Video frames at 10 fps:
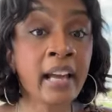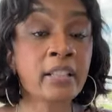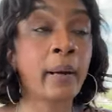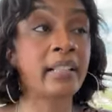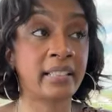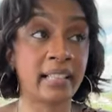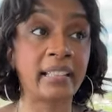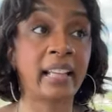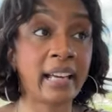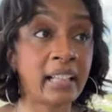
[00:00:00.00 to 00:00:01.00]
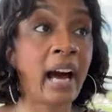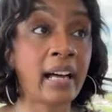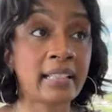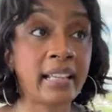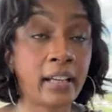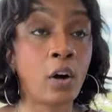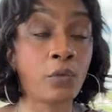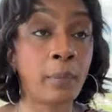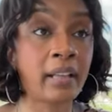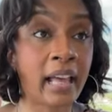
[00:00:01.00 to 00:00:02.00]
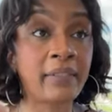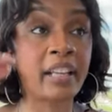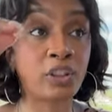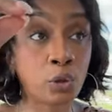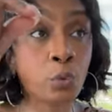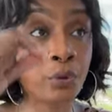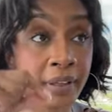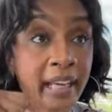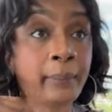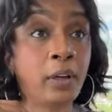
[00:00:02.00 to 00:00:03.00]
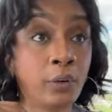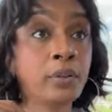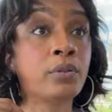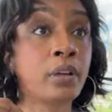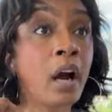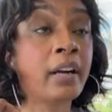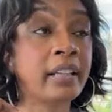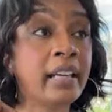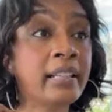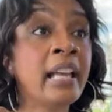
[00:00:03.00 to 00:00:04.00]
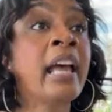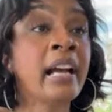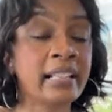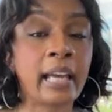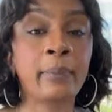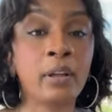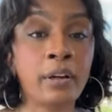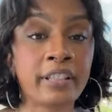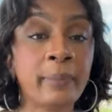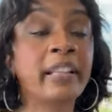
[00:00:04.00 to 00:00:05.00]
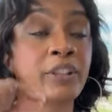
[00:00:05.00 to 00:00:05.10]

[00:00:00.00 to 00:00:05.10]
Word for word: somebody said, like God said over my life, that you will hand me over those car keys because they belong to me,